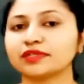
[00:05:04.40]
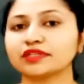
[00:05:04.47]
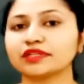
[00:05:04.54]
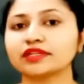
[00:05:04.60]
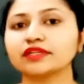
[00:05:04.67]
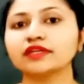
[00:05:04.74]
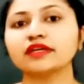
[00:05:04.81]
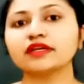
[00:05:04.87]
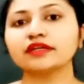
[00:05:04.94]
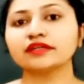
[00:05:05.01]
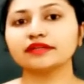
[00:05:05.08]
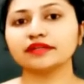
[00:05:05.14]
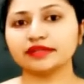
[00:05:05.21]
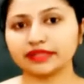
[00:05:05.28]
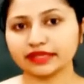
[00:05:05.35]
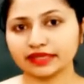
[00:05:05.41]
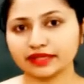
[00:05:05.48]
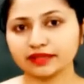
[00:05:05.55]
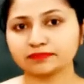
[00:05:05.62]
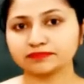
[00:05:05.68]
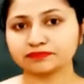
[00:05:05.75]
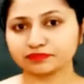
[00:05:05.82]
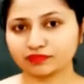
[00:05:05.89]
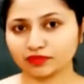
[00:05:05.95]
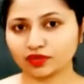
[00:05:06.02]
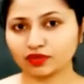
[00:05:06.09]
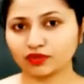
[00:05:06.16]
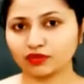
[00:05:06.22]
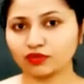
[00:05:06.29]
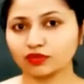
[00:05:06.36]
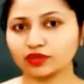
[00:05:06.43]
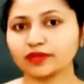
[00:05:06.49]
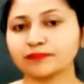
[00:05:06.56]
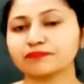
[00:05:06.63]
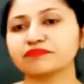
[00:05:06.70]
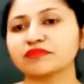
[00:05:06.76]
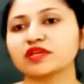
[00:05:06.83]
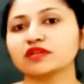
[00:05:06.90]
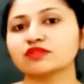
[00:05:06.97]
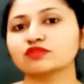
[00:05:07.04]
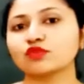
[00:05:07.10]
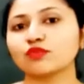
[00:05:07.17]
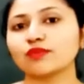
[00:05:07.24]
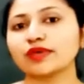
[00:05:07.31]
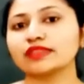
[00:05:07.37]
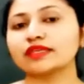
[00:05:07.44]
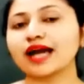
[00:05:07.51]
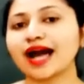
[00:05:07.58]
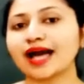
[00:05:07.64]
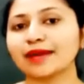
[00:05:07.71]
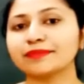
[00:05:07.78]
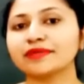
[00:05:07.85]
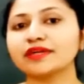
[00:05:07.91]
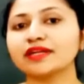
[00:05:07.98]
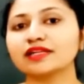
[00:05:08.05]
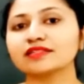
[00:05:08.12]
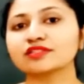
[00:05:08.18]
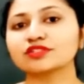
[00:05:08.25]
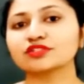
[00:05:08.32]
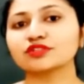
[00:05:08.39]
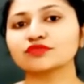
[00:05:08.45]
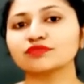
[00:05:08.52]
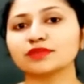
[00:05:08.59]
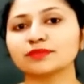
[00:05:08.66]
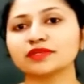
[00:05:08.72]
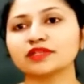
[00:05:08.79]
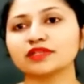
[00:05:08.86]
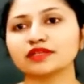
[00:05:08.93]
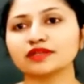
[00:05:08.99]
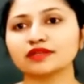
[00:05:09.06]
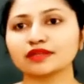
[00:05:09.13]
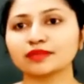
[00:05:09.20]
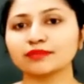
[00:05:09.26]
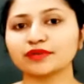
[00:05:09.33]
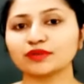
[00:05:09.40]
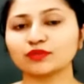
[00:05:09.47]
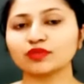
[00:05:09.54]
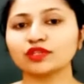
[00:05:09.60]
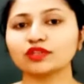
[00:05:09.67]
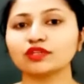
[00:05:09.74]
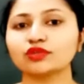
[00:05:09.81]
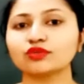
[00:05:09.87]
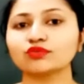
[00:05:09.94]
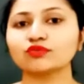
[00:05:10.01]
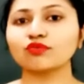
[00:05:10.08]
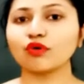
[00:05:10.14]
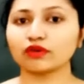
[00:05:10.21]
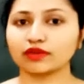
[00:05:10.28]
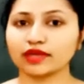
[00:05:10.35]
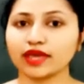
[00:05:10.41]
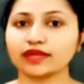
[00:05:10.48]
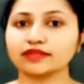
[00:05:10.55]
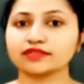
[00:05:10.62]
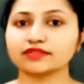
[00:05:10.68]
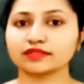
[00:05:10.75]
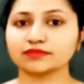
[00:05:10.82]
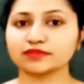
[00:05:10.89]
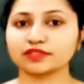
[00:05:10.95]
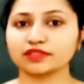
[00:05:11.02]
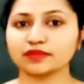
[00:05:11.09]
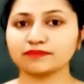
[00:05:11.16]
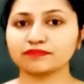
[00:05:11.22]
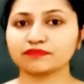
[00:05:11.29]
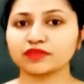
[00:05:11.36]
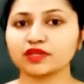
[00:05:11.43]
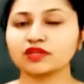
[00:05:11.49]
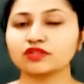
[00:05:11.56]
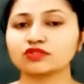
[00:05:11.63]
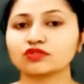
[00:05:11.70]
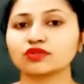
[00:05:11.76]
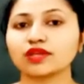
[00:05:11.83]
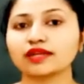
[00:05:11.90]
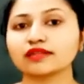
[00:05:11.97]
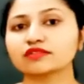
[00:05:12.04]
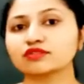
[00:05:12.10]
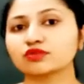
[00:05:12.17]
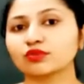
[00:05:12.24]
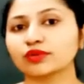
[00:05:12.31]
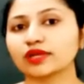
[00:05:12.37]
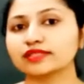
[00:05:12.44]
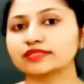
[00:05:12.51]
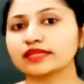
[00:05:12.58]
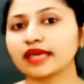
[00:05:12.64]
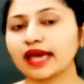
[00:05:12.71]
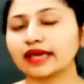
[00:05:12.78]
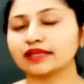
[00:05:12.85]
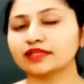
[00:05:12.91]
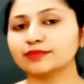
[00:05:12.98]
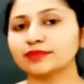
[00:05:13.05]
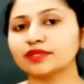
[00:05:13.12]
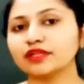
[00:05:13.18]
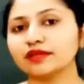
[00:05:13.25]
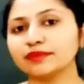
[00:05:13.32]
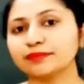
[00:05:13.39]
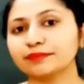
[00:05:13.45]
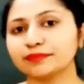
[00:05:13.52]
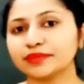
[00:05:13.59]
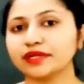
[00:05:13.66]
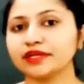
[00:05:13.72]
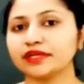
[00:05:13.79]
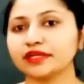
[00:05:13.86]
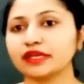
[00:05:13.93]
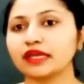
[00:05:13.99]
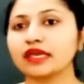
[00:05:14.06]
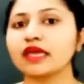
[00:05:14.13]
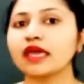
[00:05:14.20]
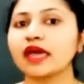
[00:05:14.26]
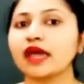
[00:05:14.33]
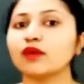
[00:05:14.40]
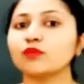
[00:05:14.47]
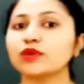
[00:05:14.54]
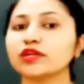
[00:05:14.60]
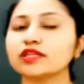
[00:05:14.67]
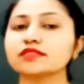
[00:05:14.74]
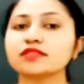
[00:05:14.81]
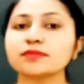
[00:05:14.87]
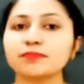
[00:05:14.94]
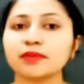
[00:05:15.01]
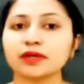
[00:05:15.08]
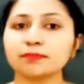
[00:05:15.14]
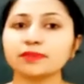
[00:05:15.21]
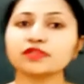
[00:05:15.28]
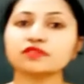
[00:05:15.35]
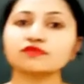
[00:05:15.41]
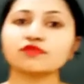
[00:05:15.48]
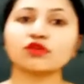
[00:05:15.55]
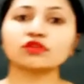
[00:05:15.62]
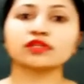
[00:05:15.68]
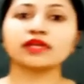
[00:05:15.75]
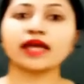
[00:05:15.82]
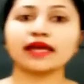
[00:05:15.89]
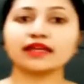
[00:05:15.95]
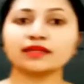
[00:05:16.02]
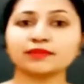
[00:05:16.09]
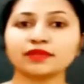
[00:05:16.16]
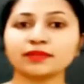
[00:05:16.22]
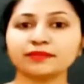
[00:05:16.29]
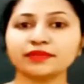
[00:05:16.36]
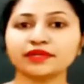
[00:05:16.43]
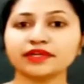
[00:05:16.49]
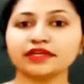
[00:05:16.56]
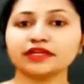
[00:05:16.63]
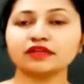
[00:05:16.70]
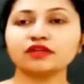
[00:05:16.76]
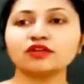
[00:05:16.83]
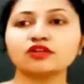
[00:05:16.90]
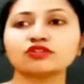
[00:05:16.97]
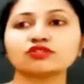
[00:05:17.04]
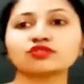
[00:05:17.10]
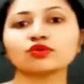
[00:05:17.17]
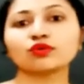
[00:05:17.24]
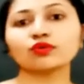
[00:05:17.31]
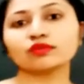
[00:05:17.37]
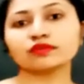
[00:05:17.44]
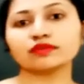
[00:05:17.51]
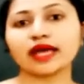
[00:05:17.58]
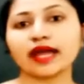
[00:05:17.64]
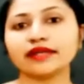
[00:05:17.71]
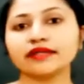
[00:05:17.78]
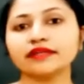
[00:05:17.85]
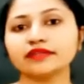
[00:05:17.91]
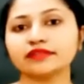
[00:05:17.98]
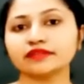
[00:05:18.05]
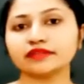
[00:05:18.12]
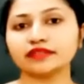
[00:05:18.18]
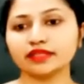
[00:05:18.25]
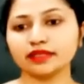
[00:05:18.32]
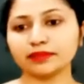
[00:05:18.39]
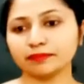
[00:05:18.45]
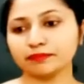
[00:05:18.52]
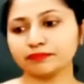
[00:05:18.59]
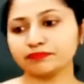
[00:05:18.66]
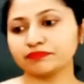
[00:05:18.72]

in detail. Okay, so when the hybridization will be there in between the two organisms, so that is known as the animal breeding. And what is the purpose for the animal breeding? So that the